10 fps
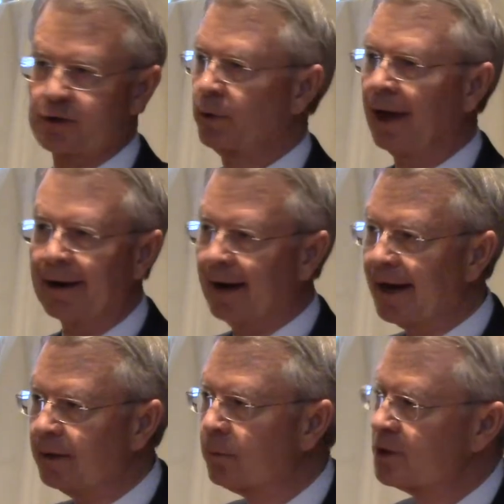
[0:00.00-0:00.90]
We had
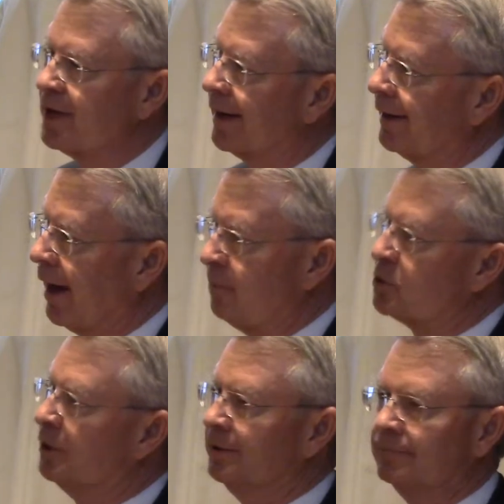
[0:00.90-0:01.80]
90%
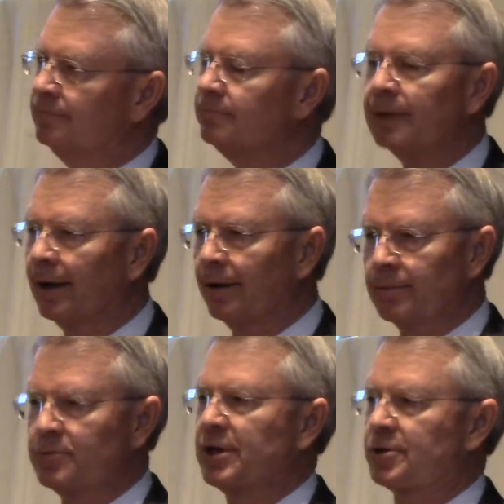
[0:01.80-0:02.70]
adoption
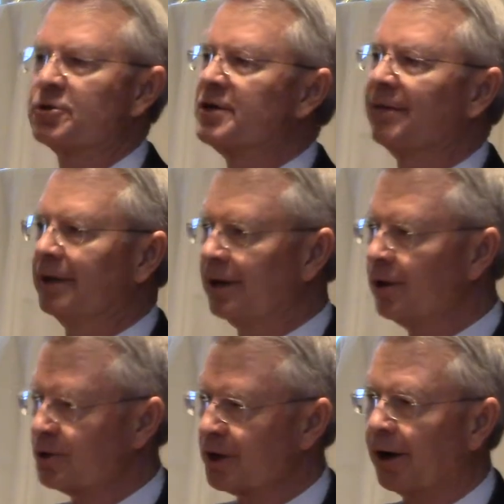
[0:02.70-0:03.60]
6 or 7
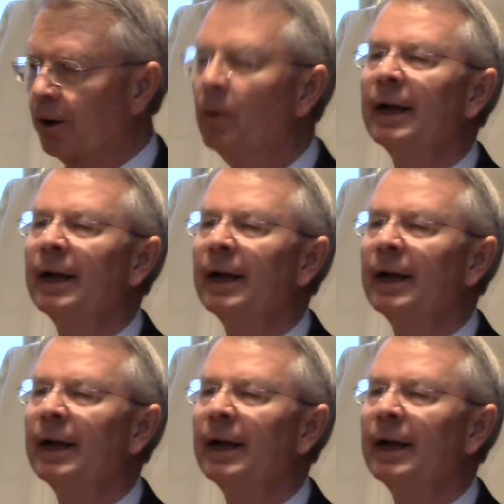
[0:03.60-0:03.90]
years ago.